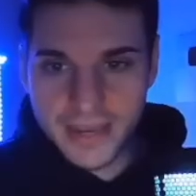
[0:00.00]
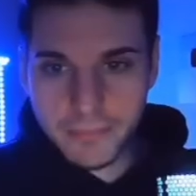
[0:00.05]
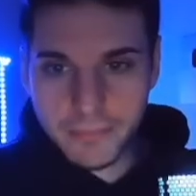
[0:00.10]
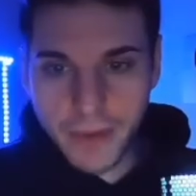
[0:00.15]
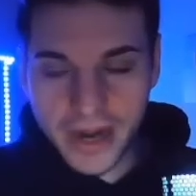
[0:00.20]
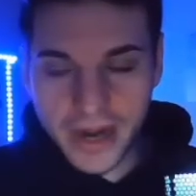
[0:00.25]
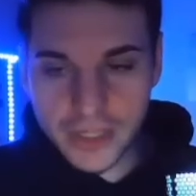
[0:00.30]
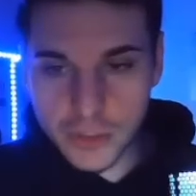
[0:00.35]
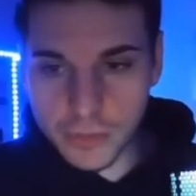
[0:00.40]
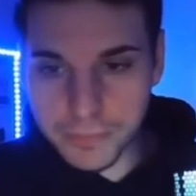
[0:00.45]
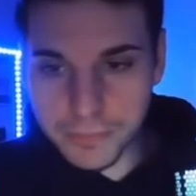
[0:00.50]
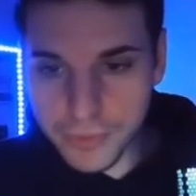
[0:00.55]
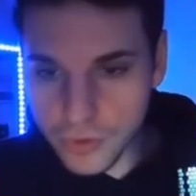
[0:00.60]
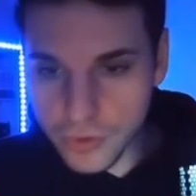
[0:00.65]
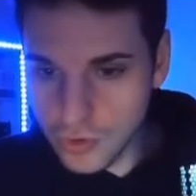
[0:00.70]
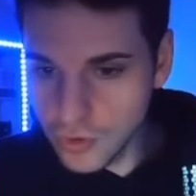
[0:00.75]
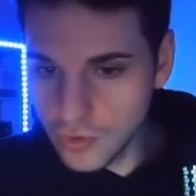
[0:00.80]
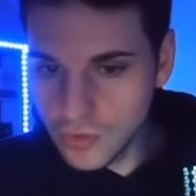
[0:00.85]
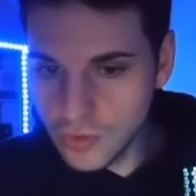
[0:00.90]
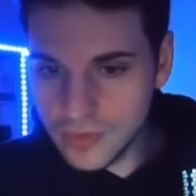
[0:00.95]
brand new
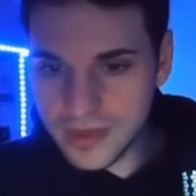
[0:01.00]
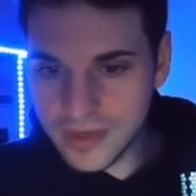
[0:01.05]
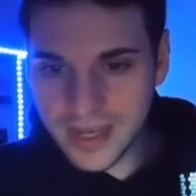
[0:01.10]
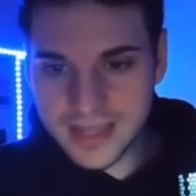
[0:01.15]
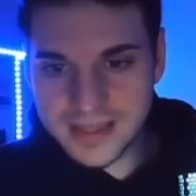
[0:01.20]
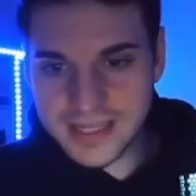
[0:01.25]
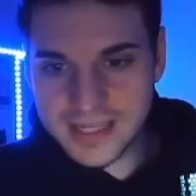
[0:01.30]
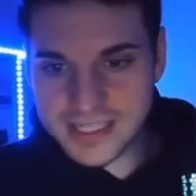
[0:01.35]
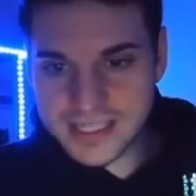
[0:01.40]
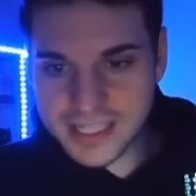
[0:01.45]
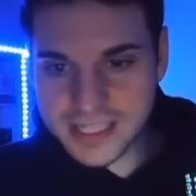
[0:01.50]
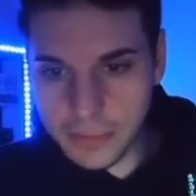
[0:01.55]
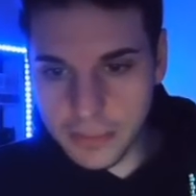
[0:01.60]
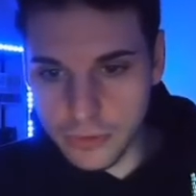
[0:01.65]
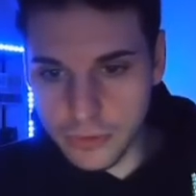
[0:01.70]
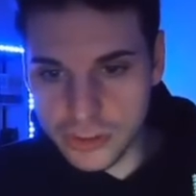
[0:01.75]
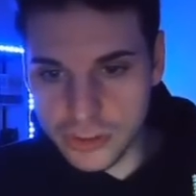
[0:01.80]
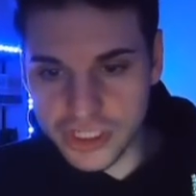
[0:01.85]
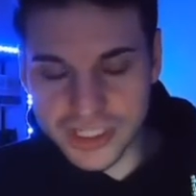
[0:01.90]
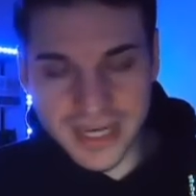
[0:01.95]
Boo, and this good
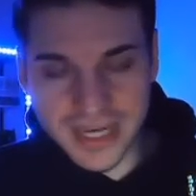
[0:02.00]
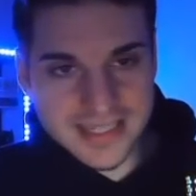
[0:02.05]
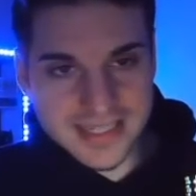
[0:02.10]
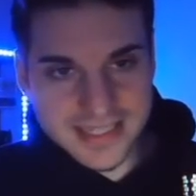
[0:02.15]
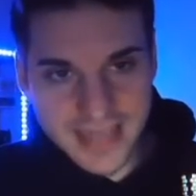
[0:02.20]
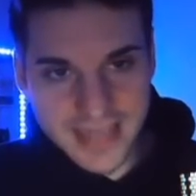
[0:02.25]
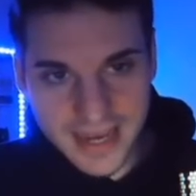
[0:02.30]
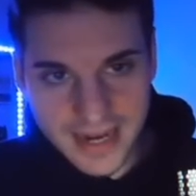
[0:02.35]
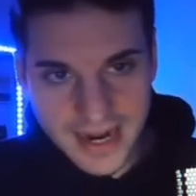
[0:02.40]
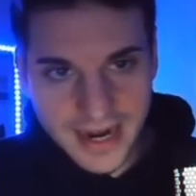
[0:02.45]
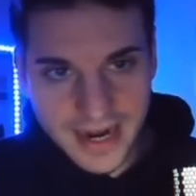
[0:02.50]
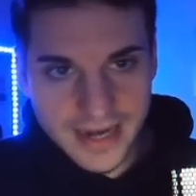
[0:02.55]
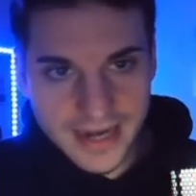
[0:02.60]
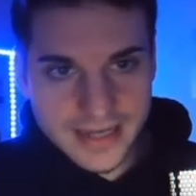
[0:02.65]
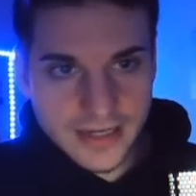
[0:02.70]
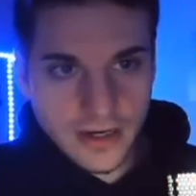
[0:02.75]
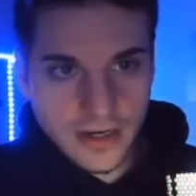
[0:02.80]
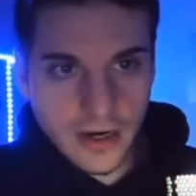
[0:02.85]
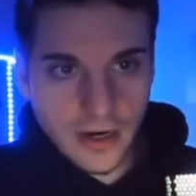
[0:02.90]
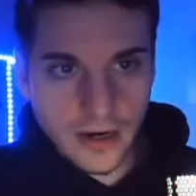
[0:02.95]
Boo just got
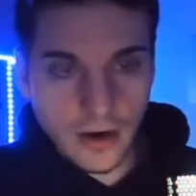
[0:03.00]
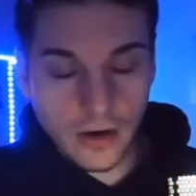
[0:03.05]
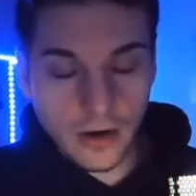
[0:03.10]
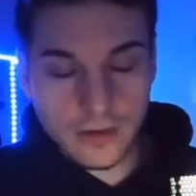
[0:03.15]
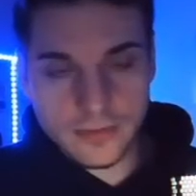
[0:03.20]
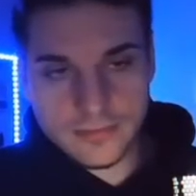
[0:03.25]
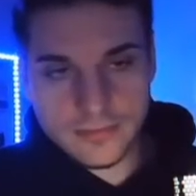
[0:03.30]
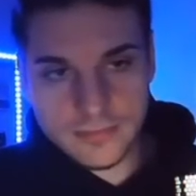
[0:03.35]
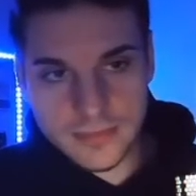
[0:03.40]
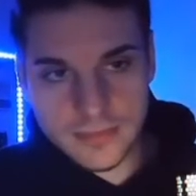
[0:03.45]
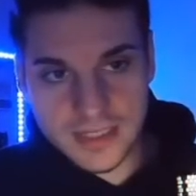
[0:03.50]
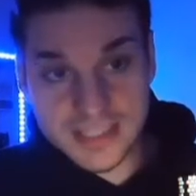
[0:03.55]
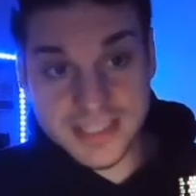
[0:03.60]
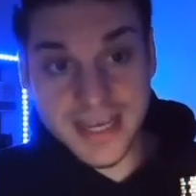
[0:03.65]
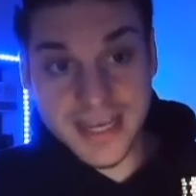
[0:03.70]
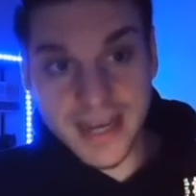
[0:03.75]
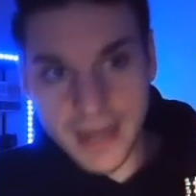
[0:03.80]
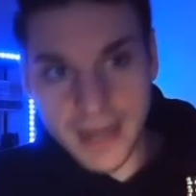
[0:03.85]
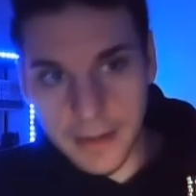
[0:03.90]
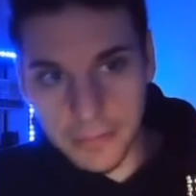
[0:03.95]
Zenkai, or, or
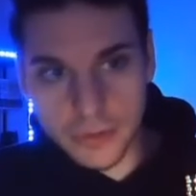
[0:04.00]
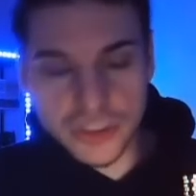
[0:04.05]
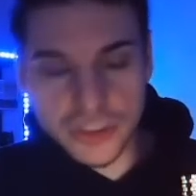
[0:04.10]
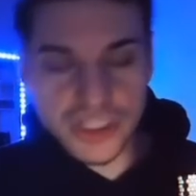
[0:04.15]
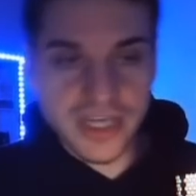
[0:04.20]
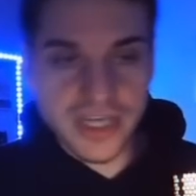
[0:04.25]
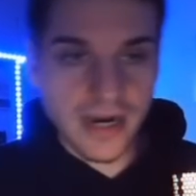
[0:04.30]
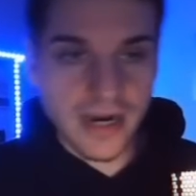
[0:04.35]
Zankai Zenkai Boo just got